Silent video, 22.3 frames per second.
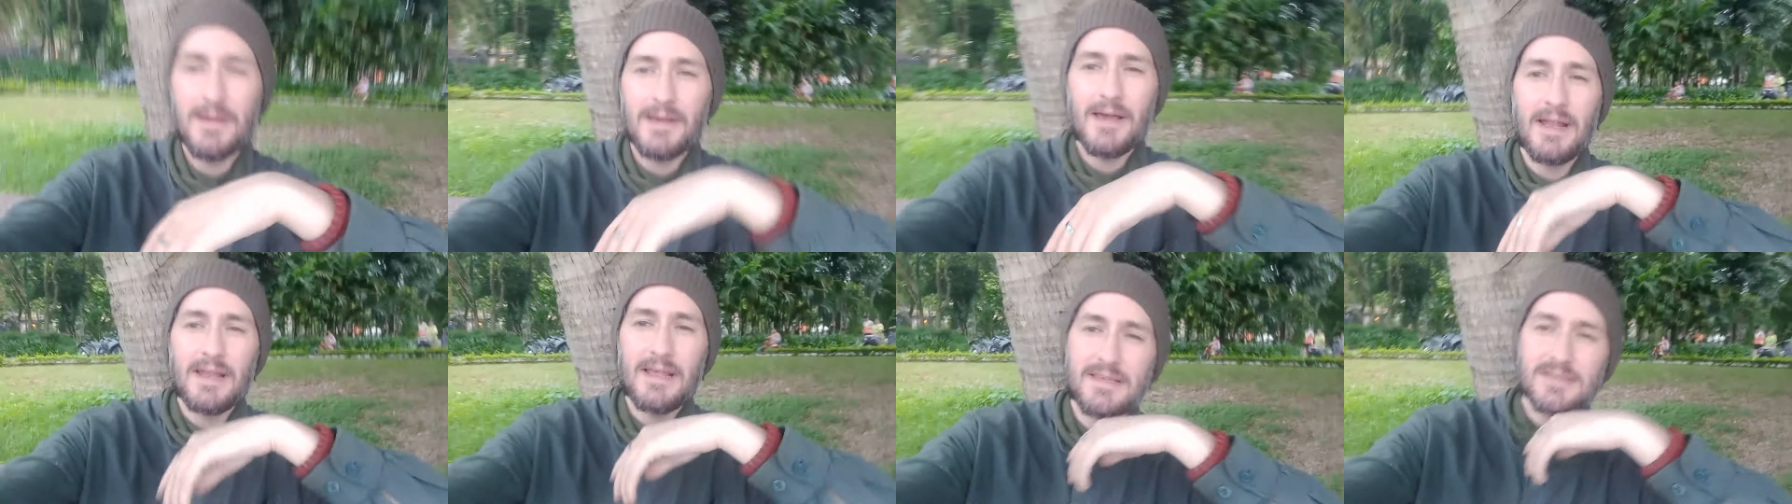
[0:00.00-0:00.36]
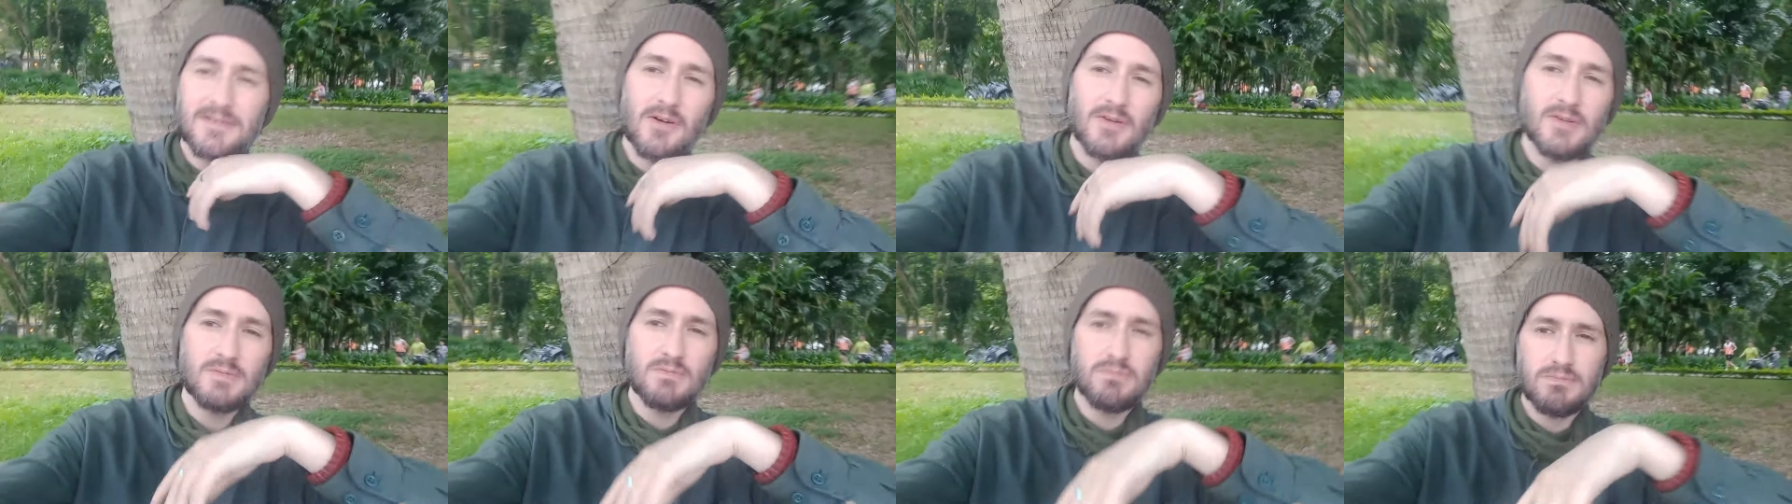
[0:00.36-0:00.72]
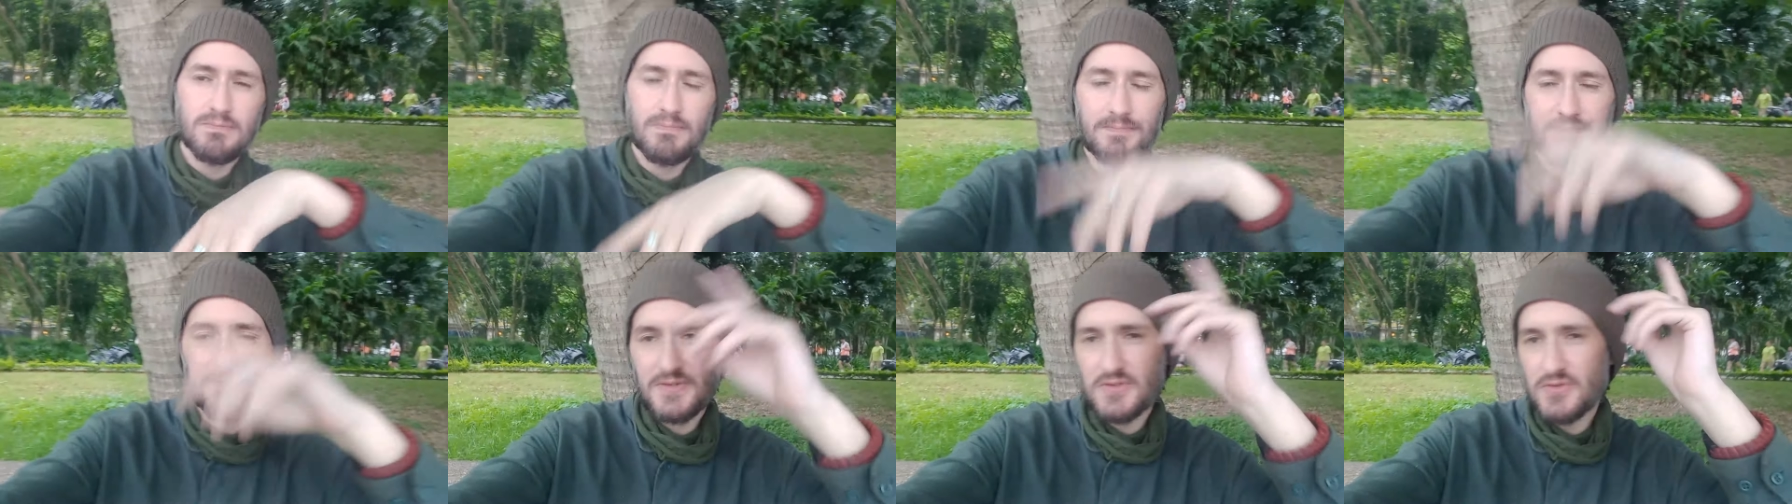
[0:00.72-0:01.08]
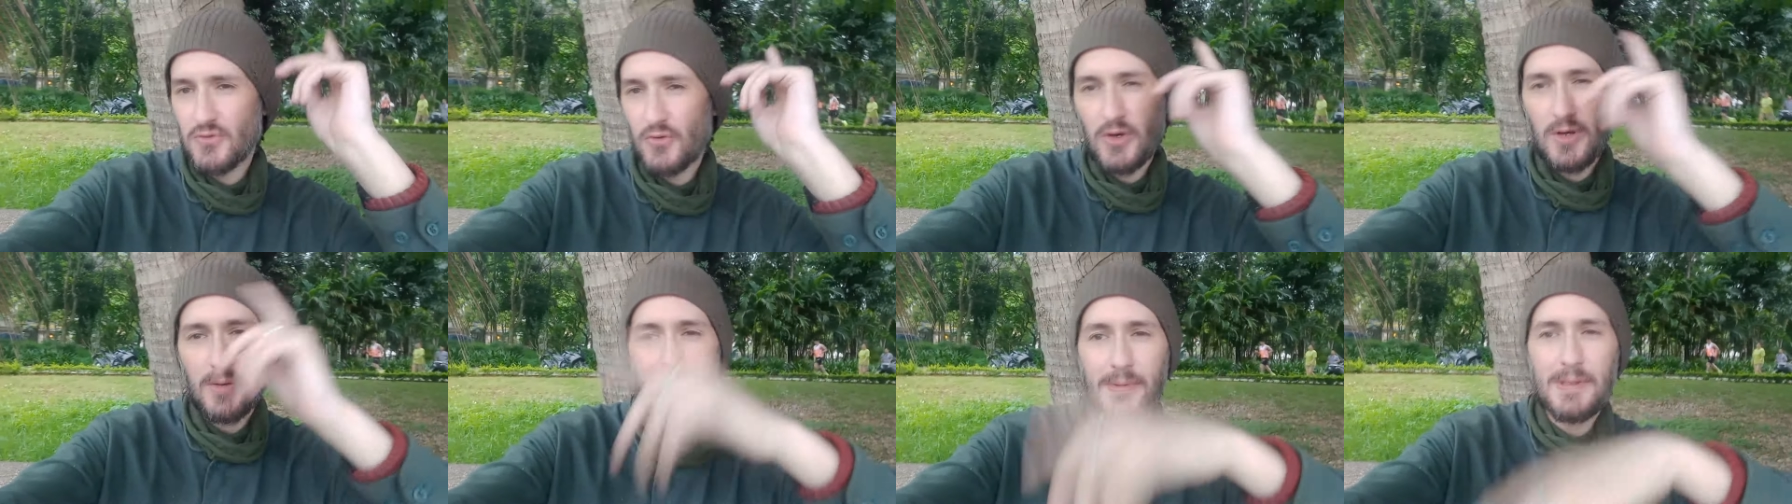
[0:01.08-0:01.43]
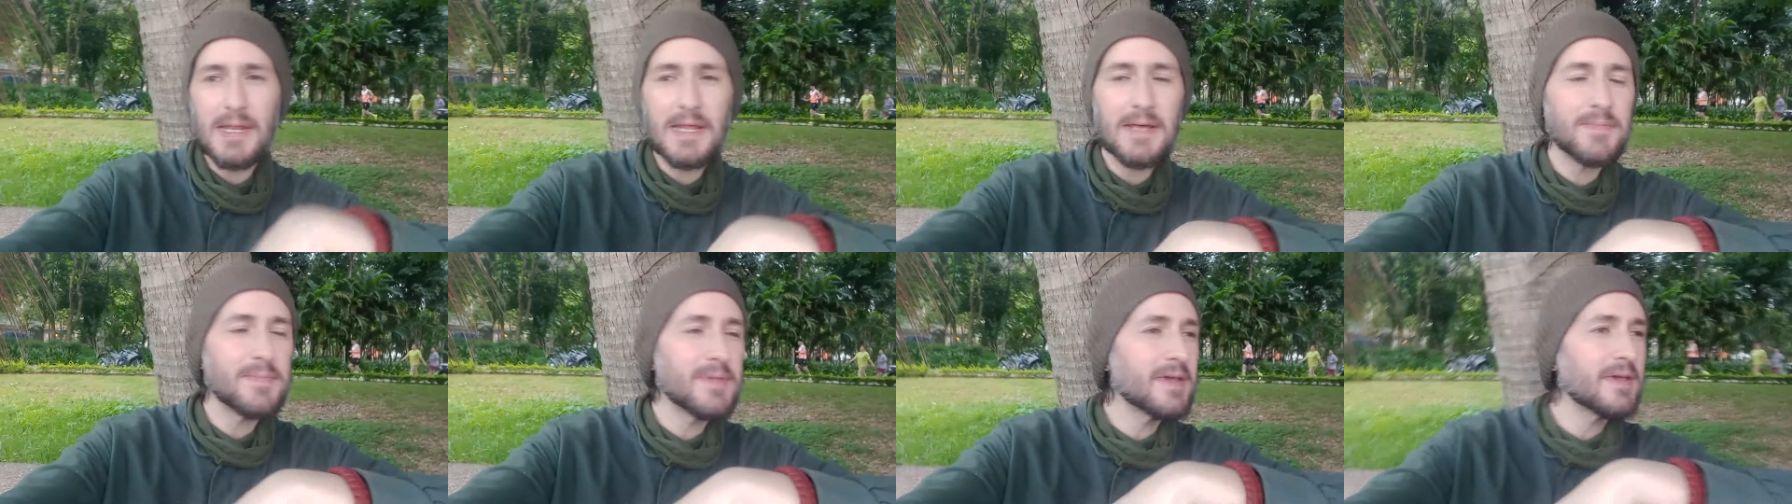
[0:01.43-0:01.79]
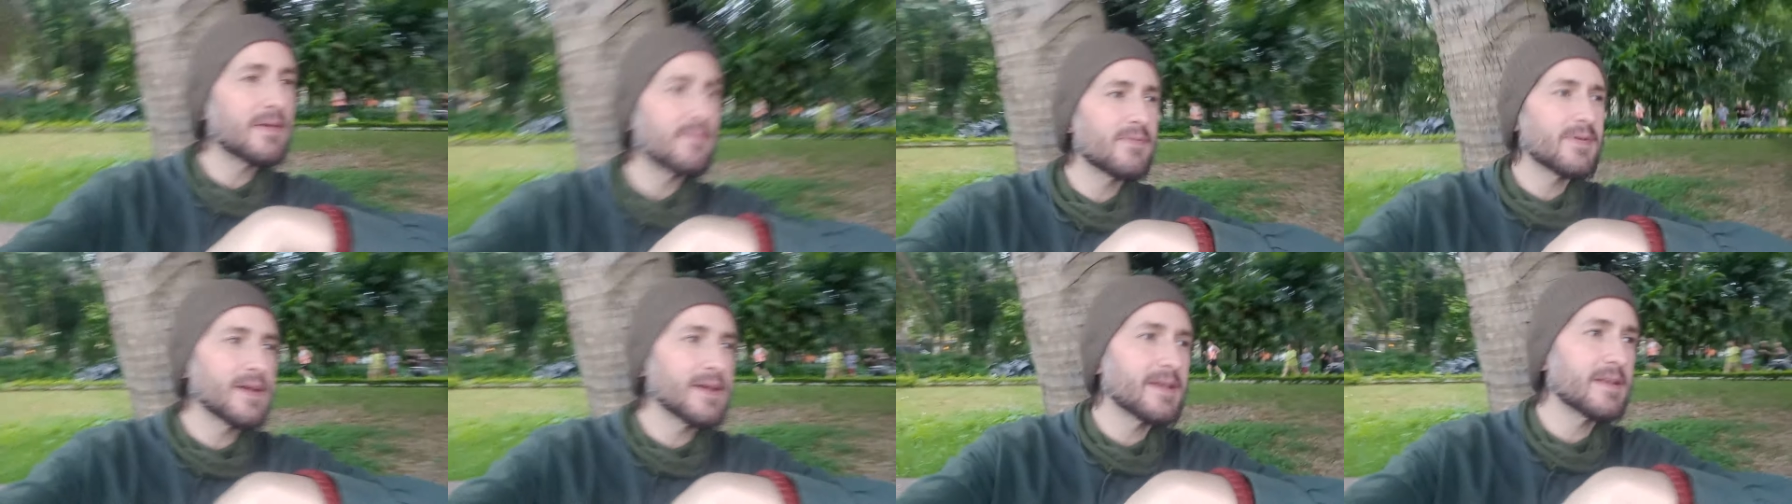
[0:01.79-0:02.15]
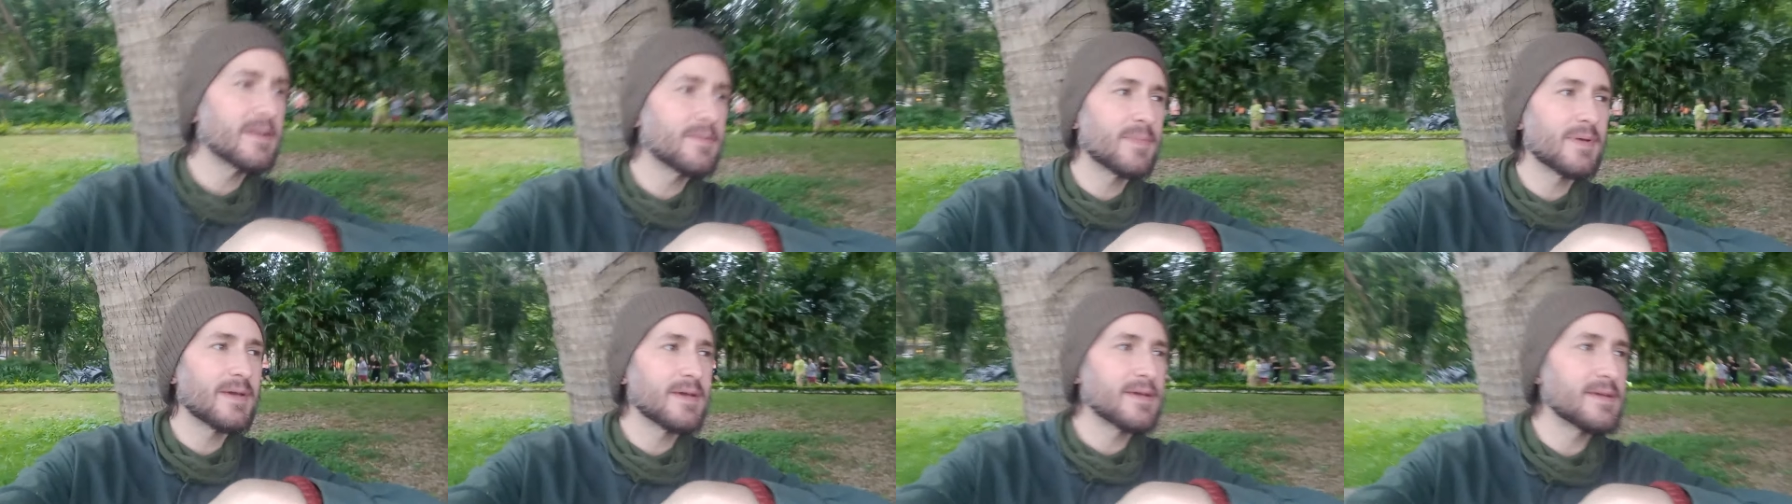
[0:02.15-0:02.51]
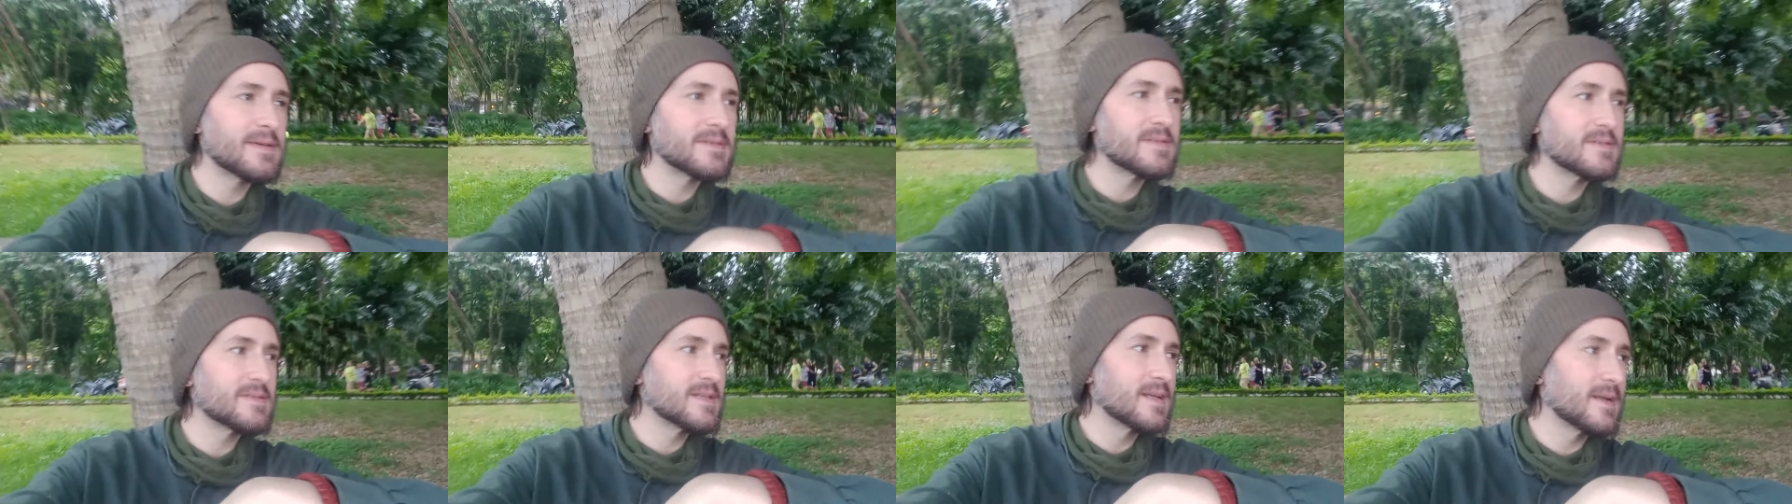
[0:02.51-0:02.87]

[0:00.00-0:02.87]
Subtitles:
And he starts screaming at me in Vietnamese.